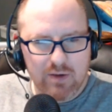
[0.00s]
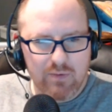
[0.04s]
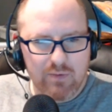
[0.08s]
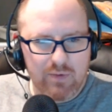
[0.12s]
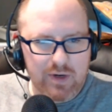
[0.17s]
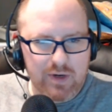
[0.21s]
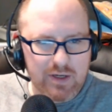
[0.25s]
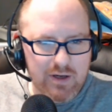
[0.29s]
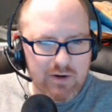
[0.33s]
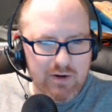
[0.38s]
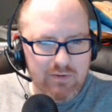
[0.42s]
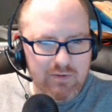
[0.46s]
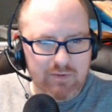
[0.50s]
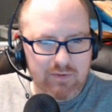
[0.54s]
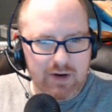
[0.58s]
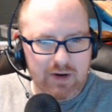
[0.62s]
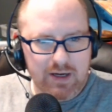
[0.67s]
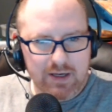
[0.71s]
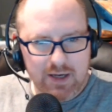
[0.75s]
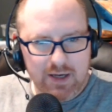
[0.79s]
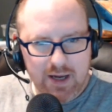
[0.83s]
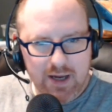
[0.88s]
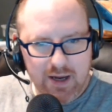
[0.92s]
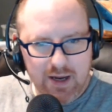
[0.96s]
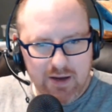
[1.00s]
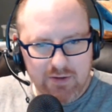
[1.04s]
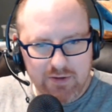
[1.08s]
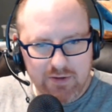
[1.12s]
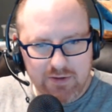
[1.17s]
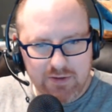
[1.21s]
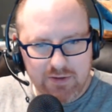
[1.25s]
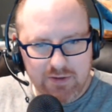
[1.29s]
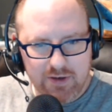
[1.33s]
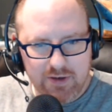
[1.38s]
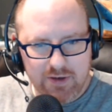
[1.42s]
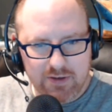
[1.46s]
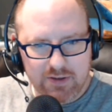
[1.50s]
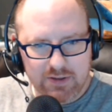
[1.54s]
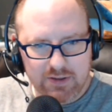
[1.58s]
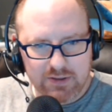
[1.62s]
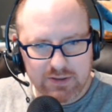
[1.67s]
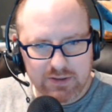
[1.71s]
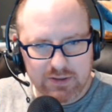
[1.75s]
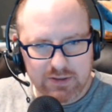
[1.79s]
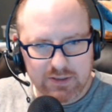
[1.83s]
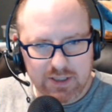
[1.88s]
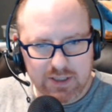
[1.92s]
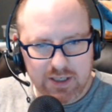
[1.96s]
We know right now that there
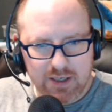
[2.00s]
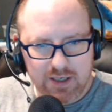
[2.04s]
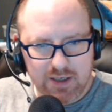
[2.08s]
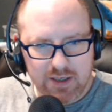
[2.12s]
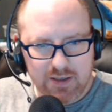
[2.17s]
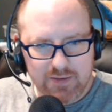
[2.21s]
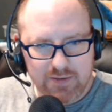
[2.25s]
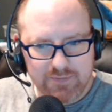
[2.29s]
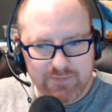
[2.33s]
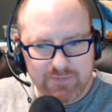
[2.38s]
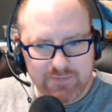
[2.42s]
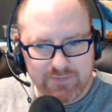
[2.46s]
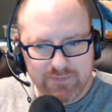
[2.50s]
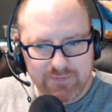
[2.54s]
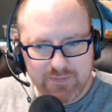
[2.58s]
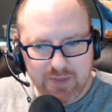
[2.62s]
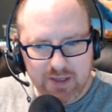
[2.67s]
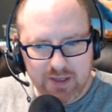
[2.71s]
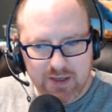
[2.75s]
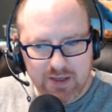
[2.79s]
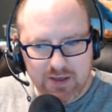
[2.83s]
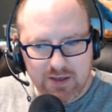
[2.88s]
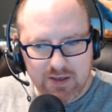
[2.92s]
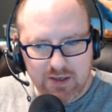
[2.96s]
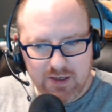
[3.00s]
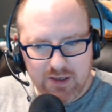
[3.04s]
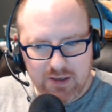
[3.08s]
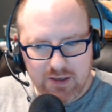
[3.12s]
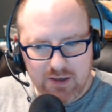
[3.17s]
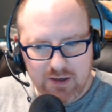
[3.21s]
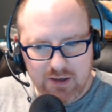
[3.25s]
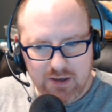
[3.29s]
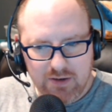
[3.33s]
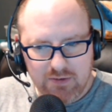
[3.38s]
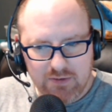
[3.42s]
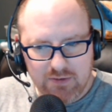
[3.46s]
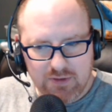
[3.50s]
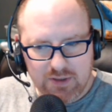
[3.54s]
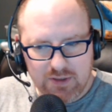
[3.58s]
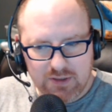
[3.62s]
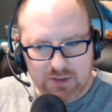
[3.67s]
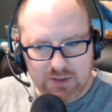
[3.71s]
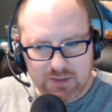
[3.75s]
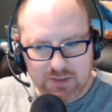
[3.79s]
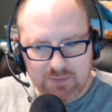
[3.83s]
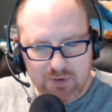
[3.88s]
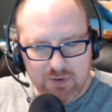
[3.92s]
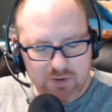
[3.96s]
is um, you know
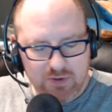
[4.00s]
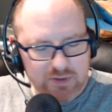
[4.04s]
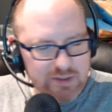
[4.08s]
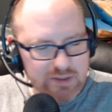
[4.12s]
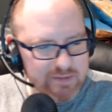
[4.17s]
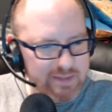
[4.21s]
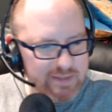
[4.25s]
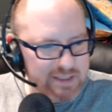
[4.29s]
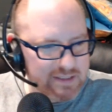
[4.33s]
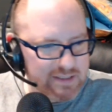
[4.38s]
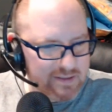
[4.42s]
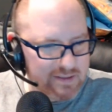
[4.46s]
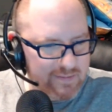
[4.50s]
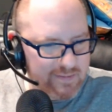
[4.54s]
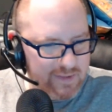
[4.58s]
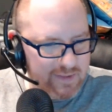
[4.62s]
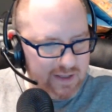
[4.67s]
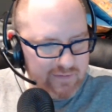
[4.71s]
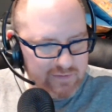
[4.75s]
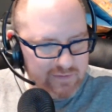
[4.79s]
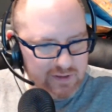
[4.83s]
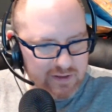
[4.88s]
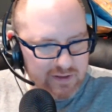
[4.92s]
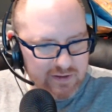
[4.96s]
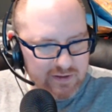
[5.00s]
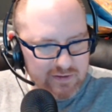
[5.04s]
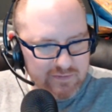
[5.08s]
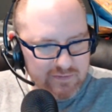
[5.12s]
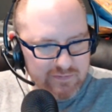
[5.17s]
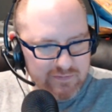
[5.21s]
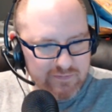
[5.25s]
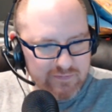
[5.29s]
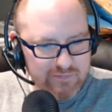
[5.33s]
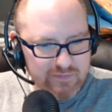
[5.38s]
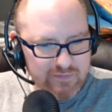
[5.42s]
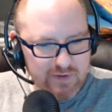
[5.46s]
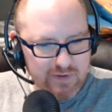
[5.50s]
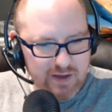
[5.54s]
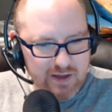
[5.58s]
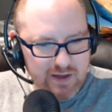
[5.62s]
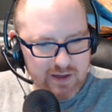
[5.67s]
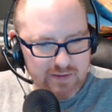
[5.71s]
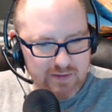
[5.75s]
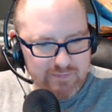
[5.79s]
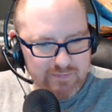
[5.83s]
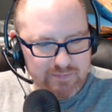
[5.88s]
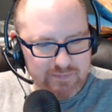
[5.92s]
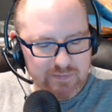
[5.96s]
there's supposed to be some level of
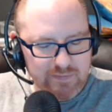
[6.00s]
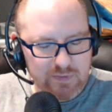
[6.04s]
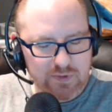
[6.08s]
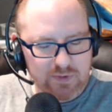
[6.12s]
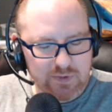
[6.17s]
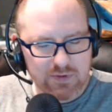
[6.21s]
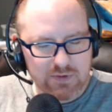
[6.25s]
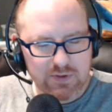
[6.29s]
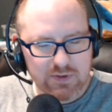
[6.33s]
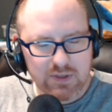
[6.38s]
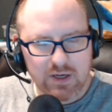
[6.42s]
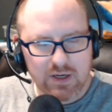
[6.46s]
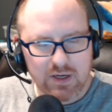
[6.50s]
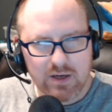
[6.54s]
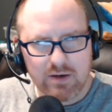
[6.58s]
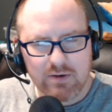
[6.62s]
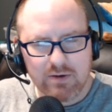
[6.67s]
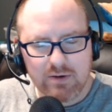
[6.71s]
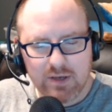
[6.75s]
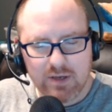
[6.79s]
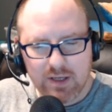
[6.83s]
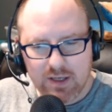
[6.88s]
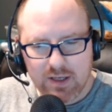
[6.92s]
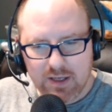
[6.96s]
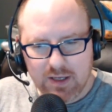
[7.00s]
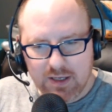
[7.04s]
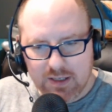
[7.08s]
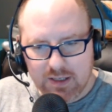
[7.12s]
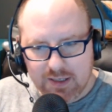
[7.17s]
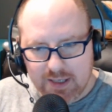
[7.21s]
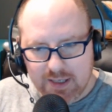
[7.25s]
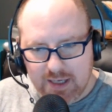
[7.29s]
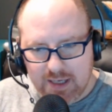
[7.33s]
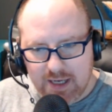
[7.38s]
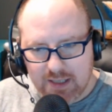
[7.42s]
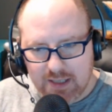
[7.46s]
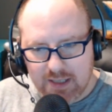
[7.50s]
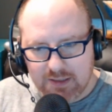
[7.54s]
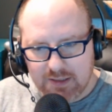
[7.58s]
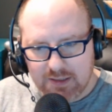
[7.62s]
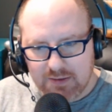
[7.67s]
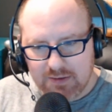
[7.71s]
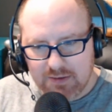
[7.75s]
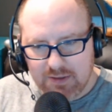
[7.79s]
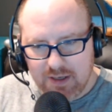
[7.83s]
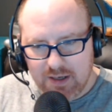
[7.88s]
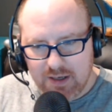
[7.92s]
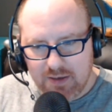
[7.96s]
um, you know
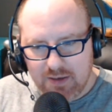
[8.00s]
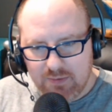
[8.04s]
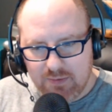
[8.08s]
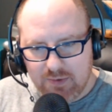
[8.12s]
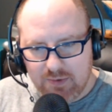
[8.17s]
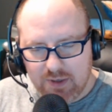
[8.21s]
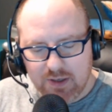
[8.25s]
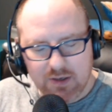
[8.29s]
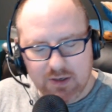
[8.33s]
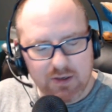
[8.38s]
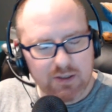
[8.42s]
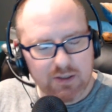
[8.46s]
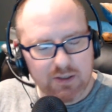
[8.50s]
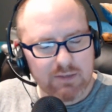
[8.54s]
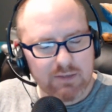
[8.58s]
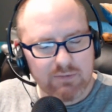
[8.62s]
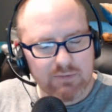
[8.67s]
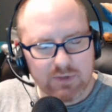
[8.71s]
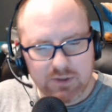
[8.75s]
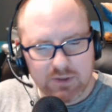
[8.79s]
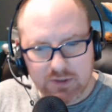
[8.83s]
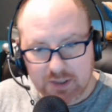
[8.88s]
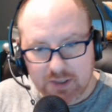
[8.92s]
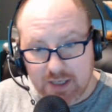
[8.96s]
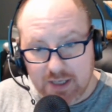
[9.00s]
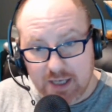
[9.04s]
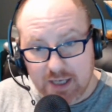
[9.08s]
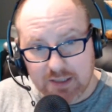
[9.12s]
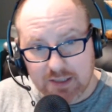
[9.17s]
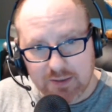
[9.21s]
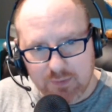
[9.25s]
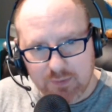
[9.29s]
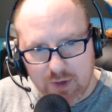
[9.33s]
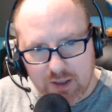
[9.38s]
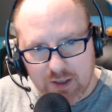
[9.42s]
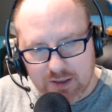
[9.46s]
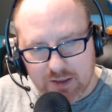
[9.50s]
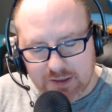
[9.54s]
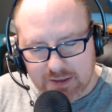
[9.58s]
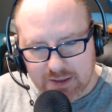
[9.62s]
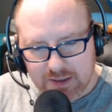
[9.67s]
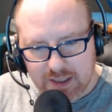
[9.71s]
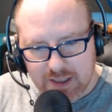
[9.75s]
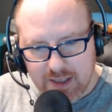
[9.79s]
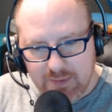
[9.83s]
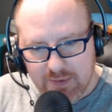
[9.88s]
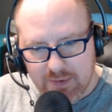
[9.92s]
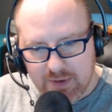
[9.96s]
connected uh, what do you call it when you're connected while
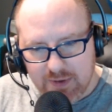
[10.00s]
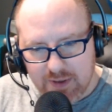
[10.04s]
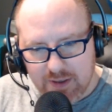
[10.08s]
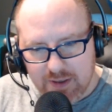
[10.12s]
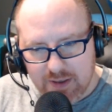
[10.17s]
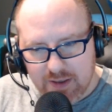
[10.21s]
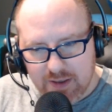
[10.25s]
asleep.